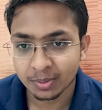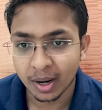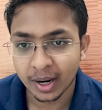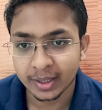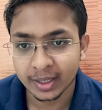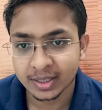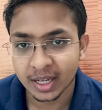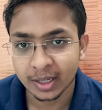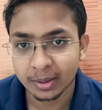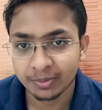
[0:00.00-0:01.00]
buy it and
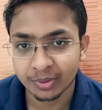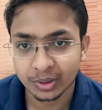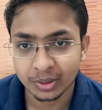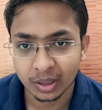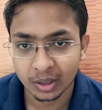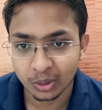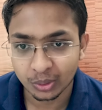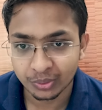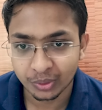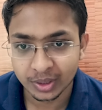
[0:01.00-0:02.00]
sign up for
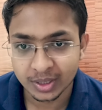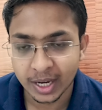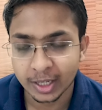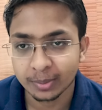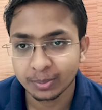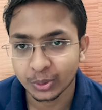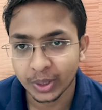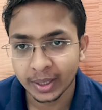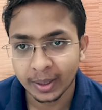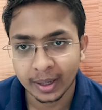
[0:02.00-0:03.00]
go for the sign up
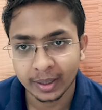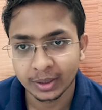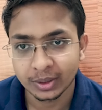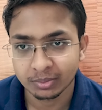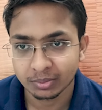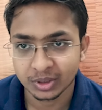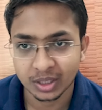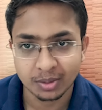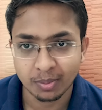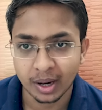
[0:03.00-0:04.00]
today and
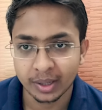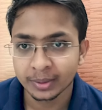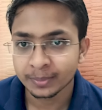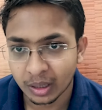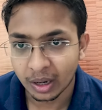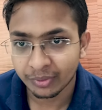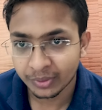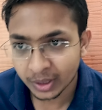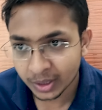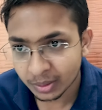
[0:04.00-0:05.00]
just buy it.
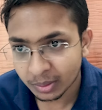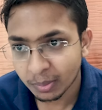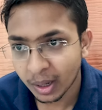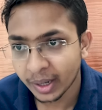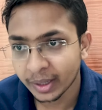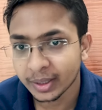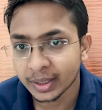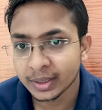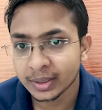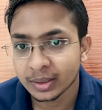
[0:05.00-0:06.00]
After buying
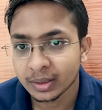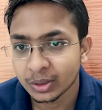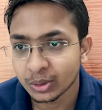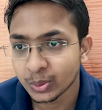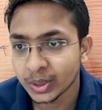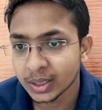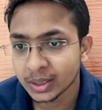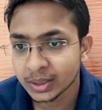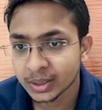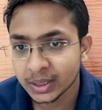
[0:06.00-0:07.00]
it, you
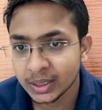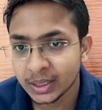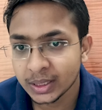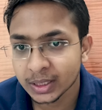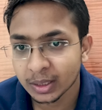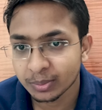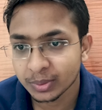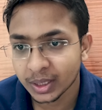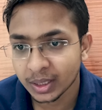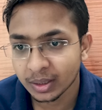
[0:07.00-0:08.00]
will see
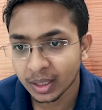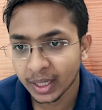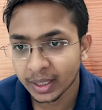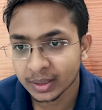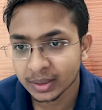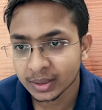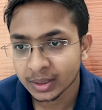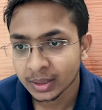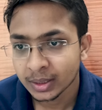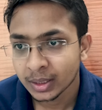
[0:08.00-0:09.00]
something like
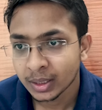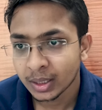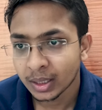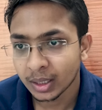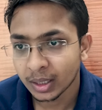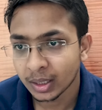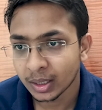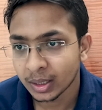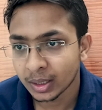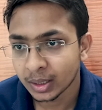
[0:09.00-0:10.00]

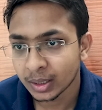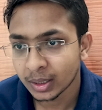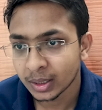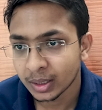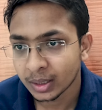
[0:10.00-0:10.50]
I'll